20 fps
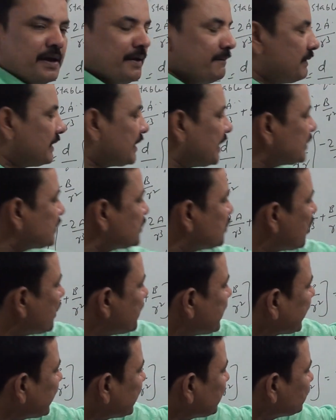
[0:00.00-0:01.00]
Because no
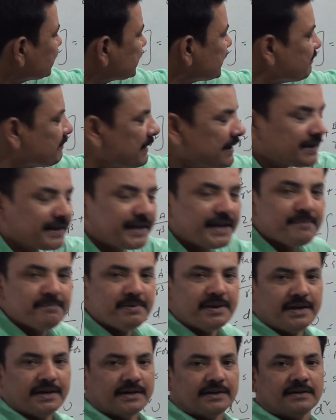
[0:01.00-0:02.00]
negative symbol came
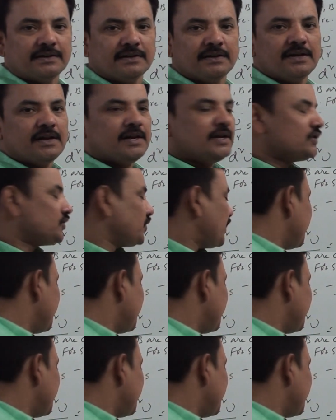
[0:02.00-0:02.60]
here. So